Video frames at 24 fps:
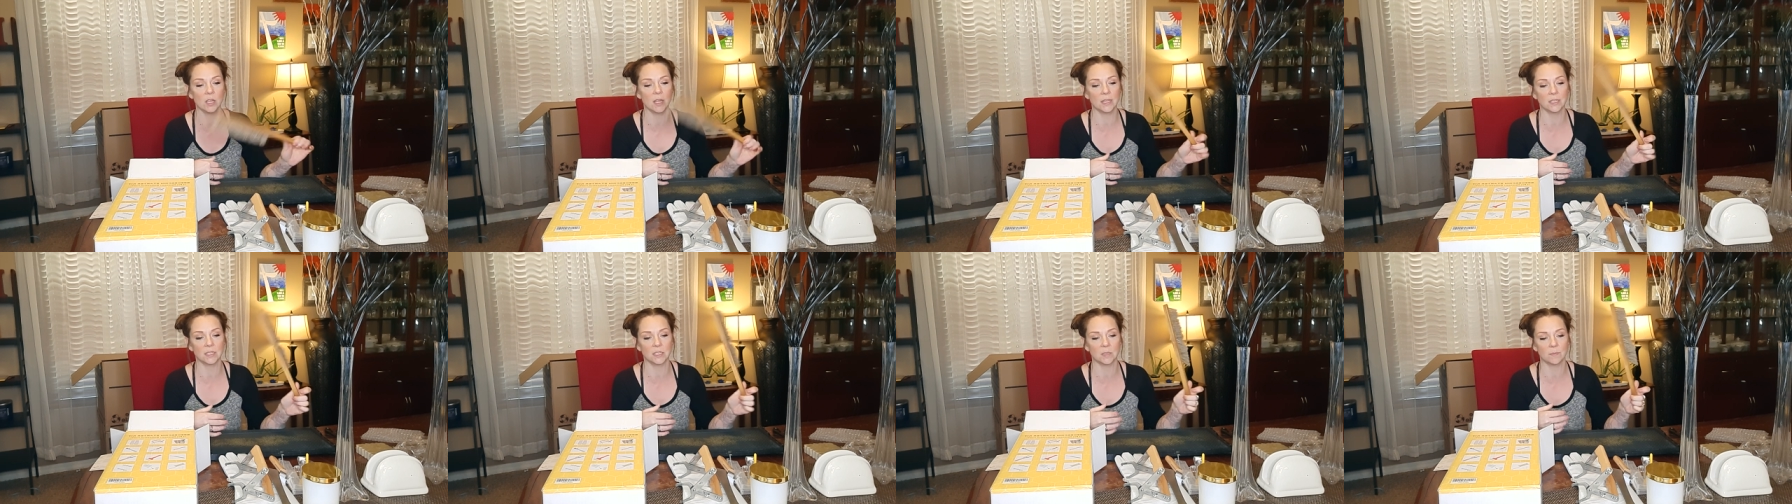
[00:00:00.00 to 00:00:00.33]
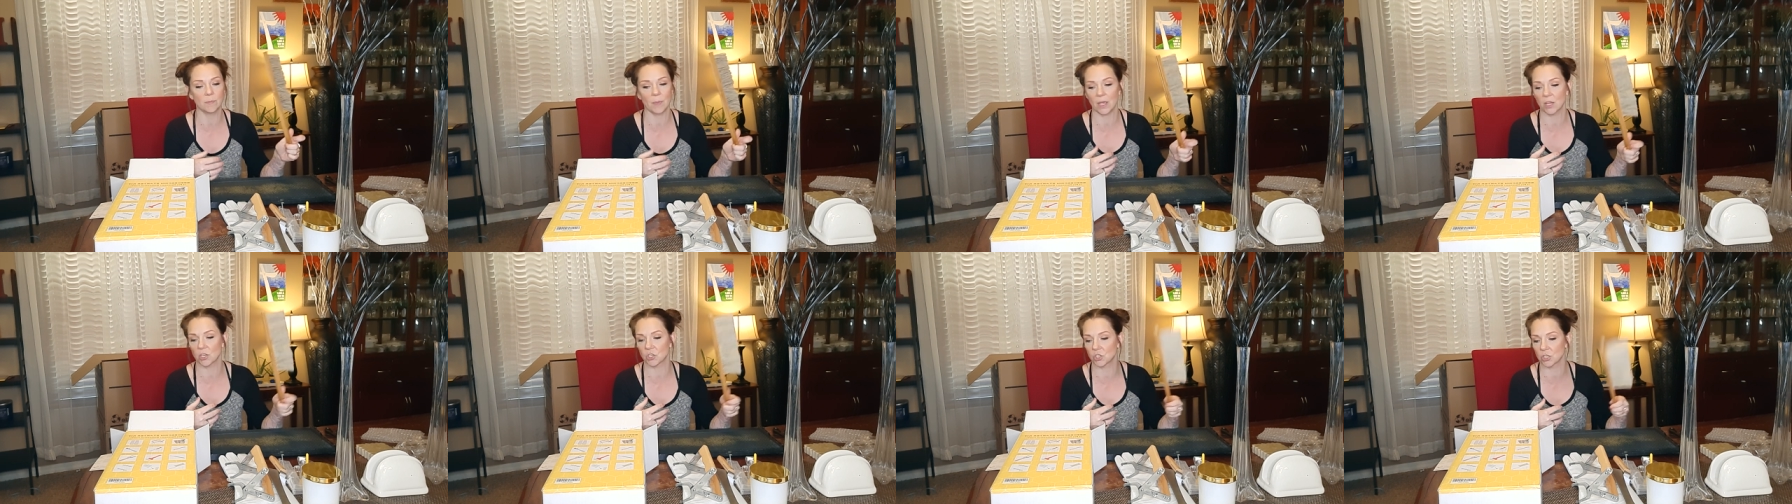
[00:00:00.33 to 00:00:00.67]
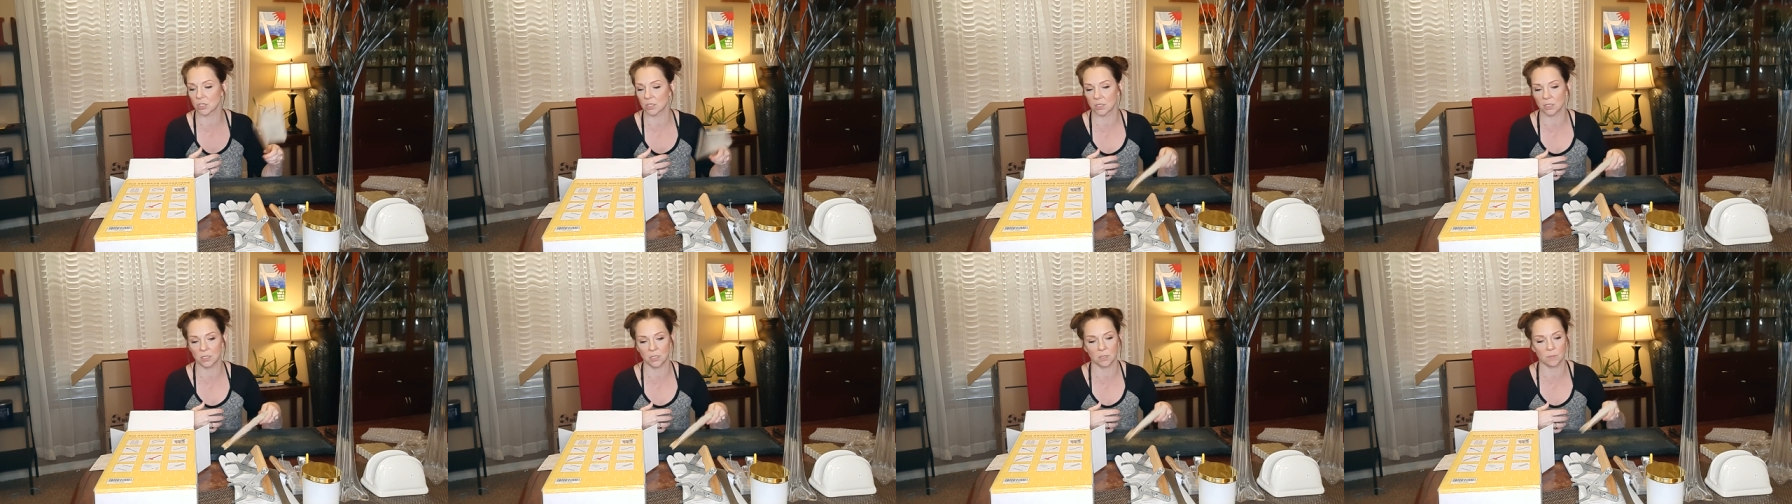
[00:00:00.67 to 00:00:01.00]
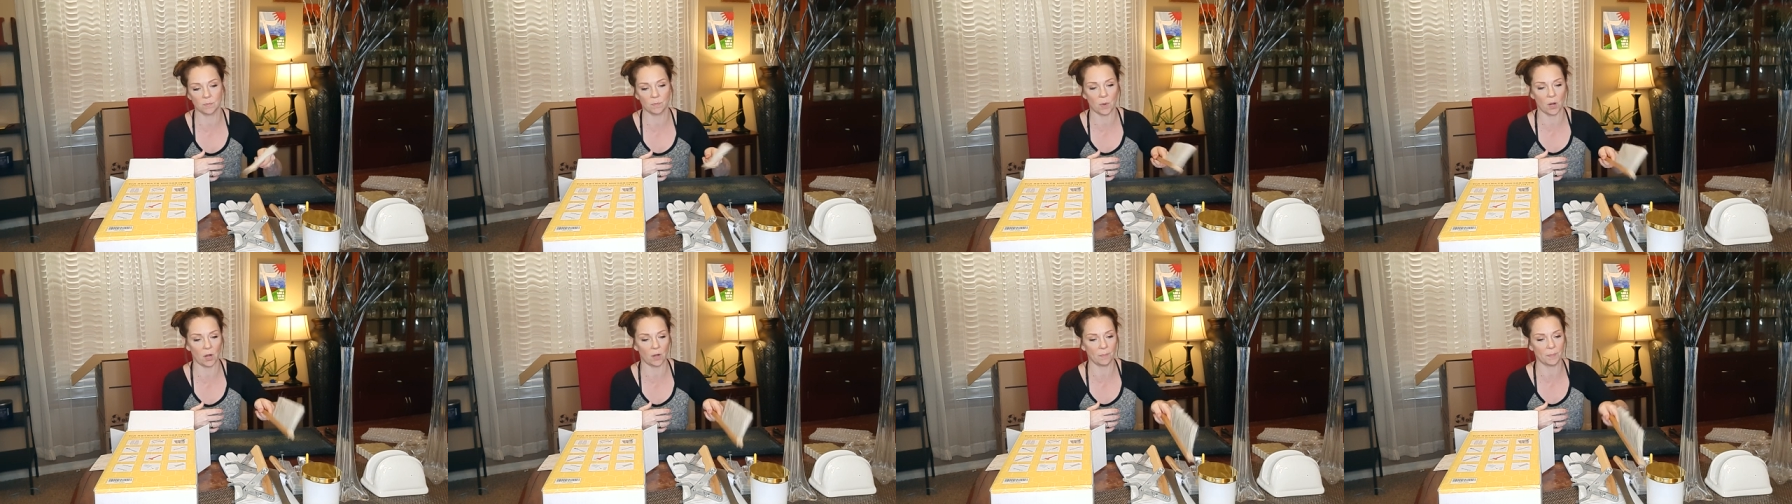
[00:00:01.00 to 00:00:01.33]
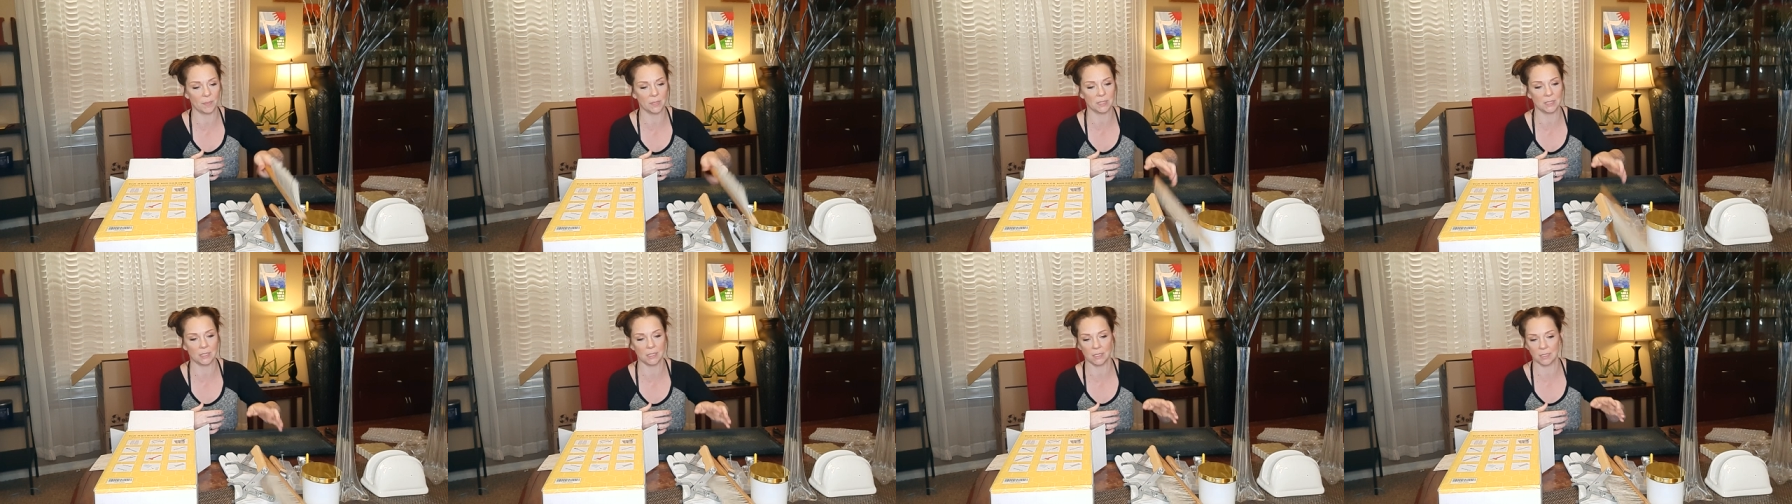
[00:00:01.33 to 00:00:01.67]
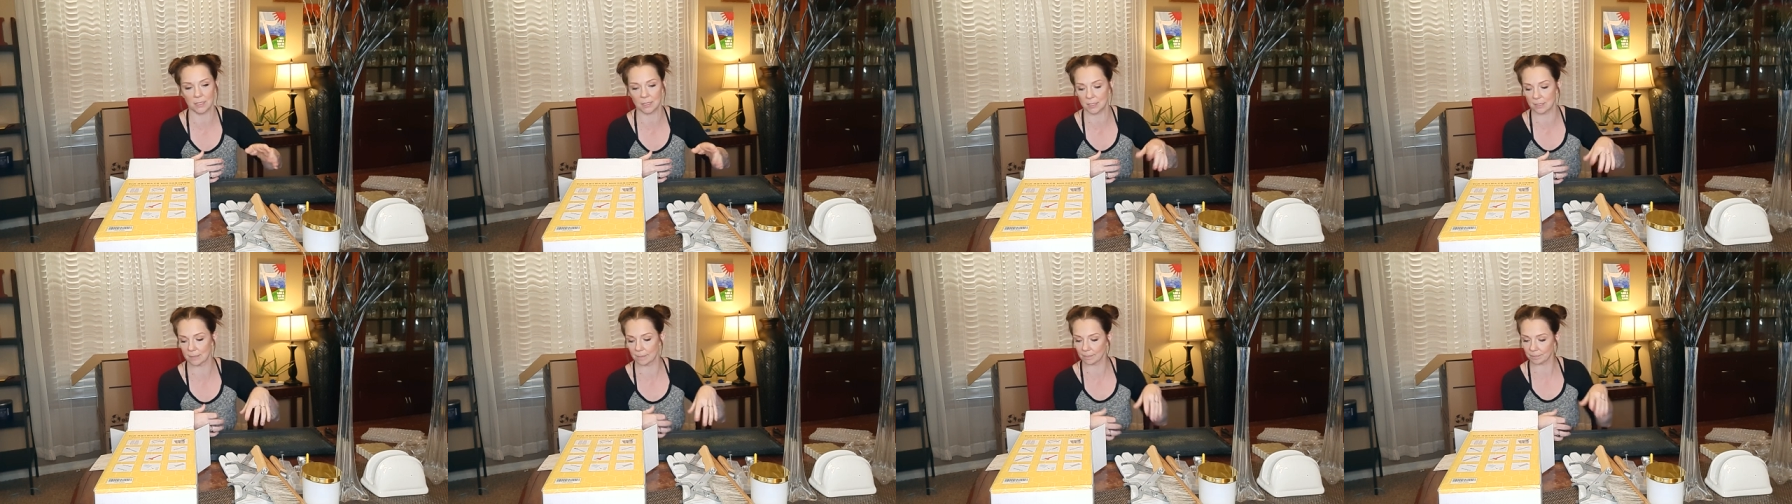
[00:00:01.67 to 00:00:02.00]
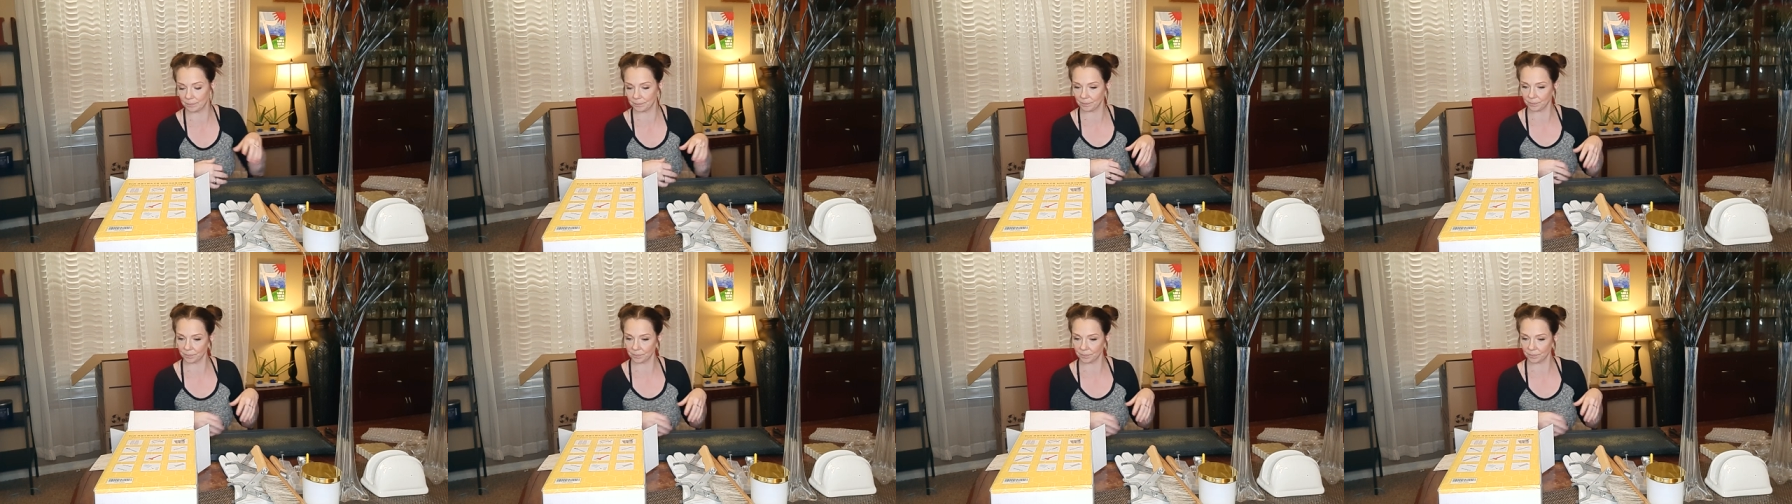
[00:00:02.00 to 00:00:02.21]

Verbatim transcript: inspections purposes.